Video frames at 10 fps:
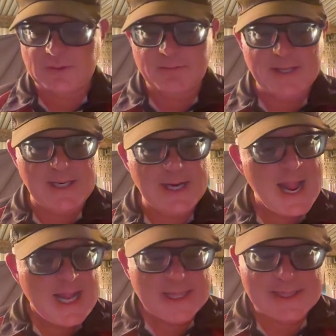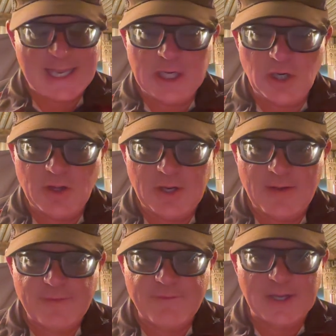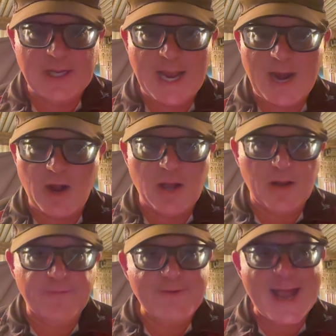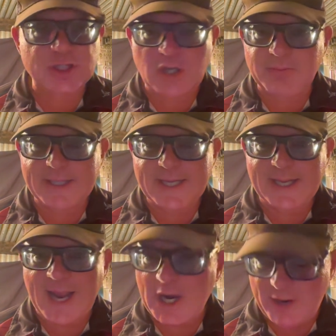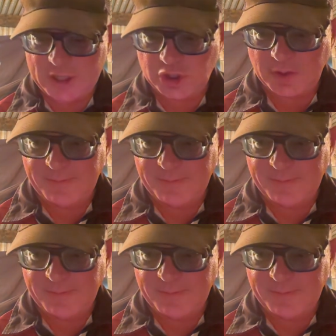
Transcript: to me, they look fashionably garish.